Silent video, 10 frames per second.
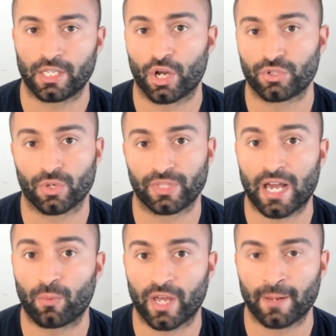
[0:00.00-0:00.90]
So
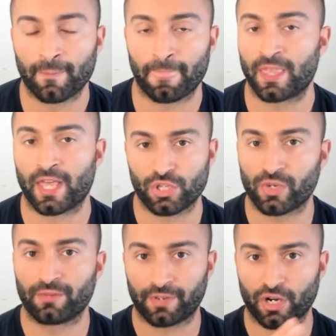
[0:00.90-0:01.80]
that way, and then you
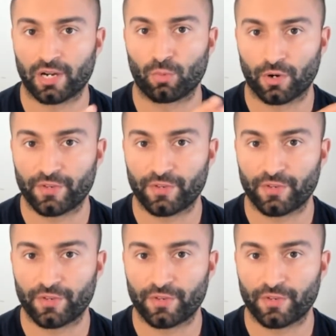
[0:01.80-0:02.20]
can figure out a more